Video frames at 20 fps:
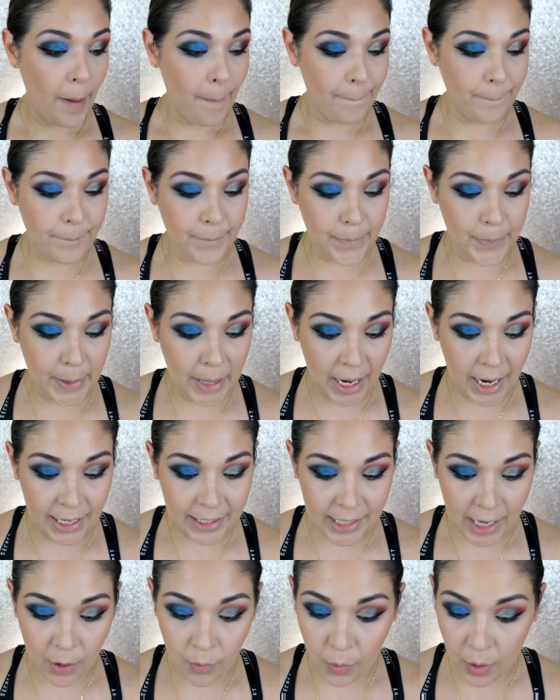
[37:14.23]

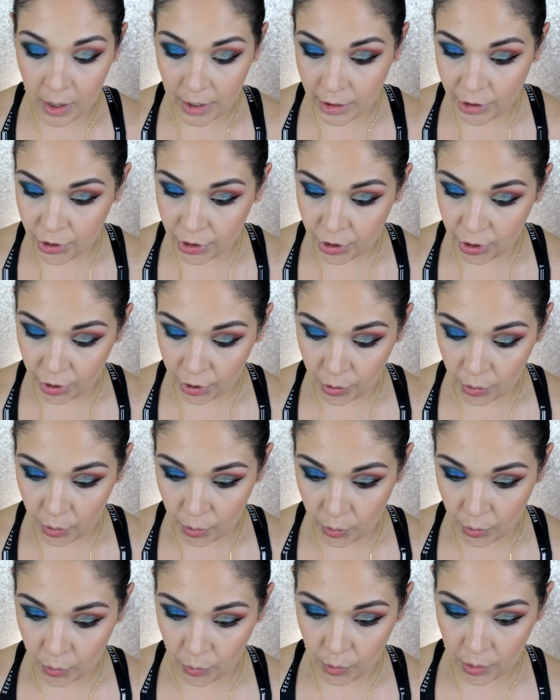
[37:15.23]
but I want
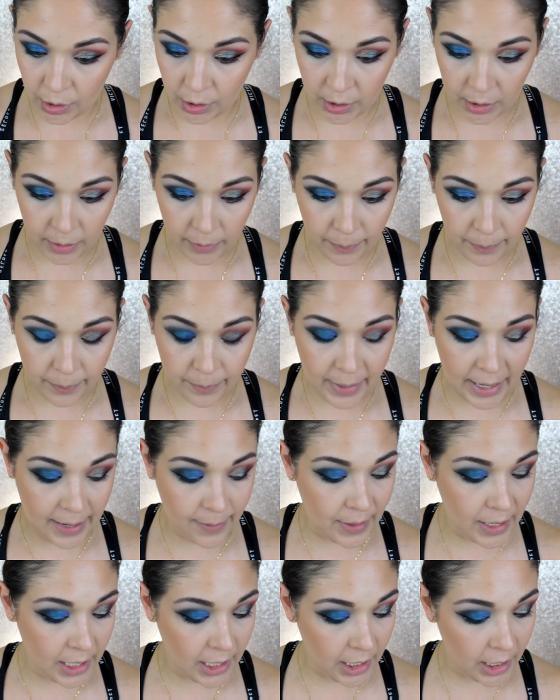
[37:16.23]
to
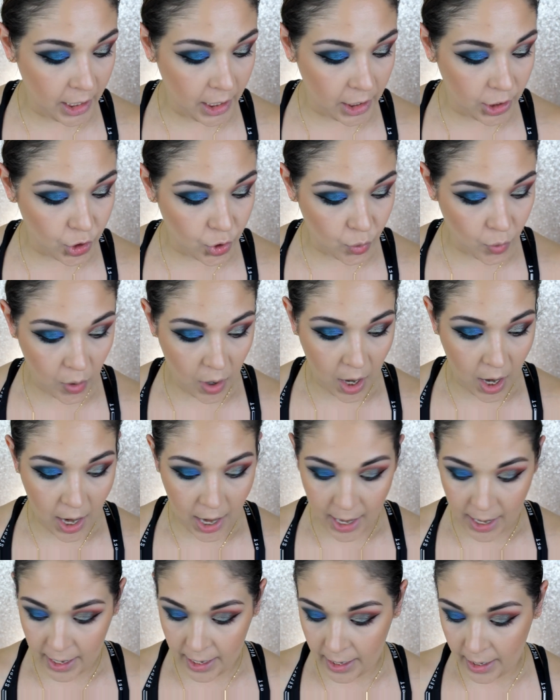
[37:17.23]
maybe
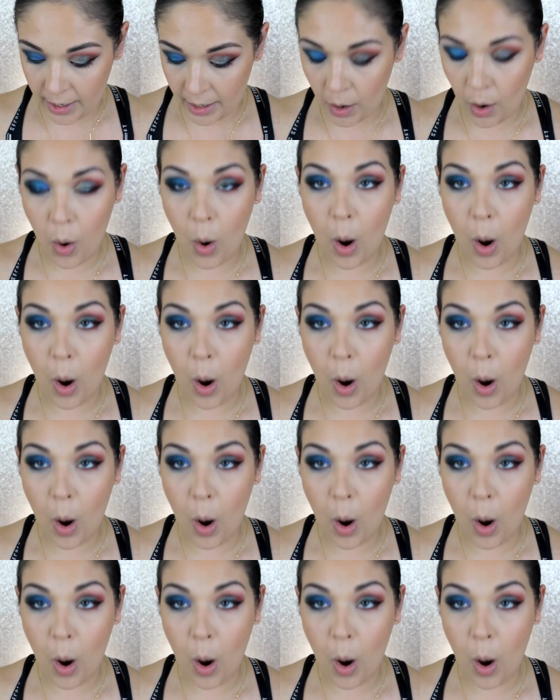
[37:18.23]
try,